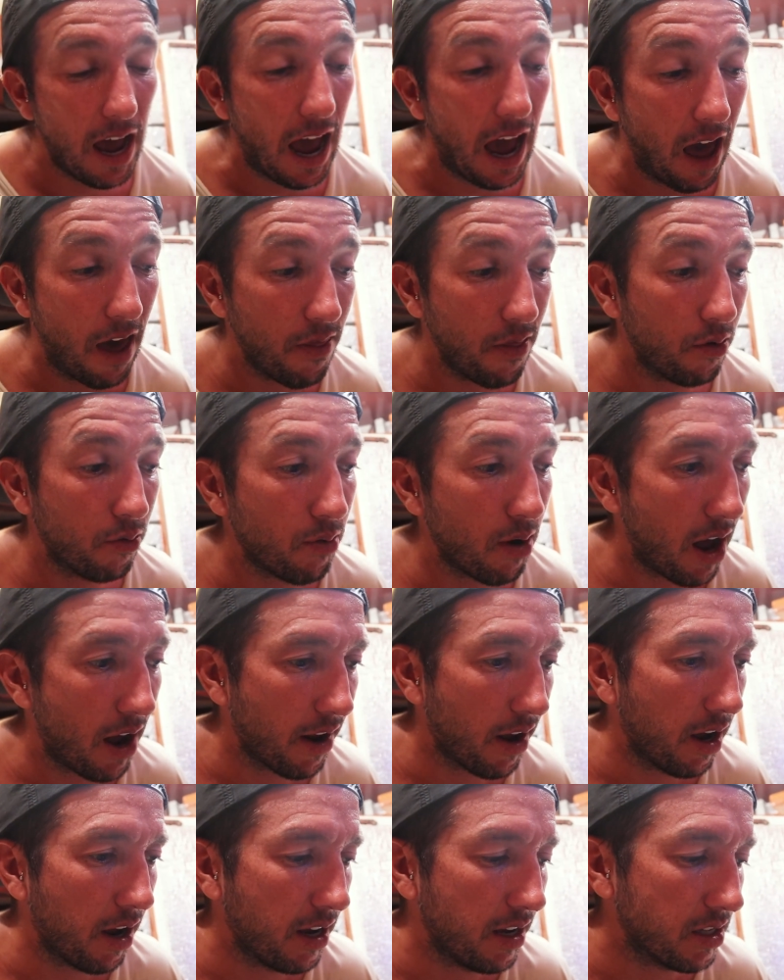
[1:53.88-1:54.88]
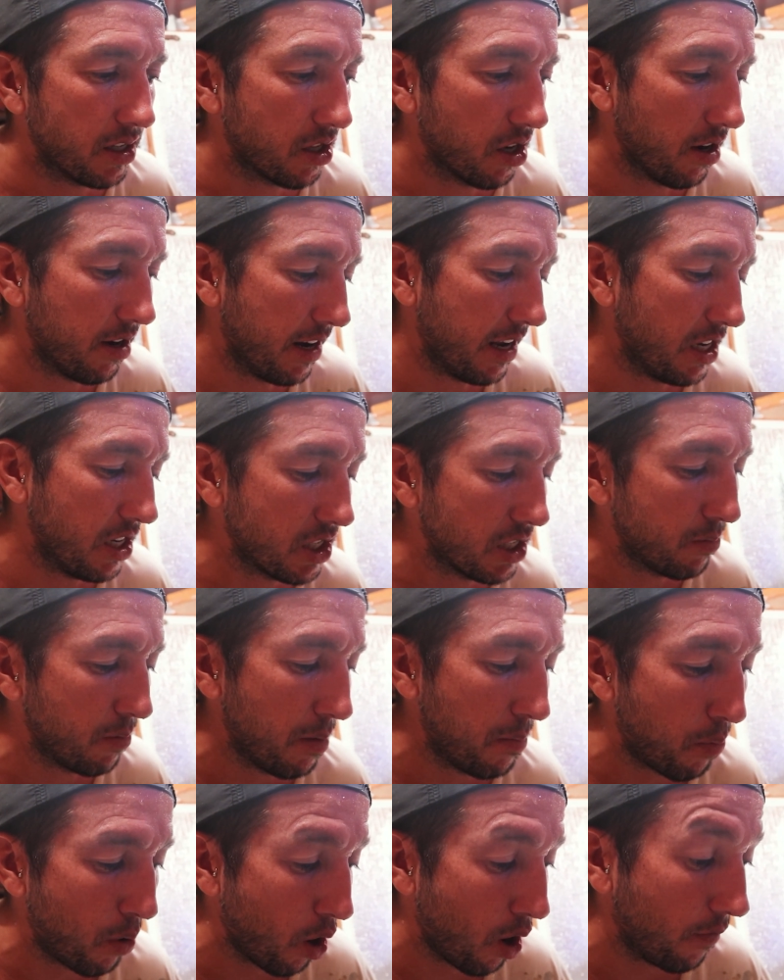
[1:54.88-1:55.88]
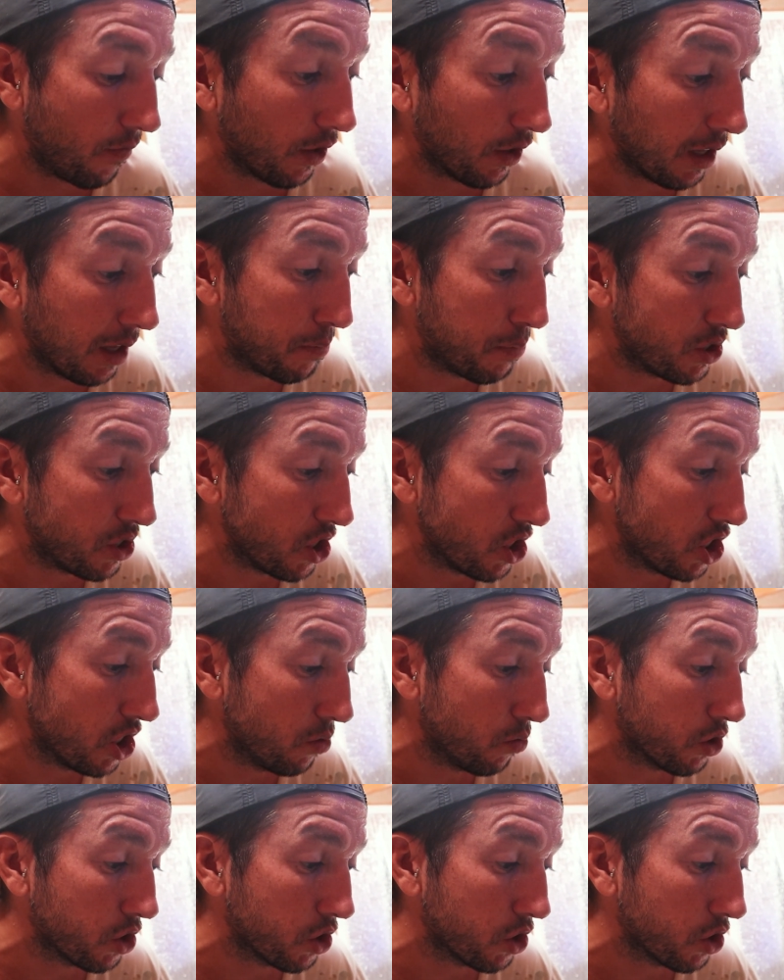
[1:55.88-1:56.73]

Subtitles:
and the rudder, and so it needs to be perfectly positioned,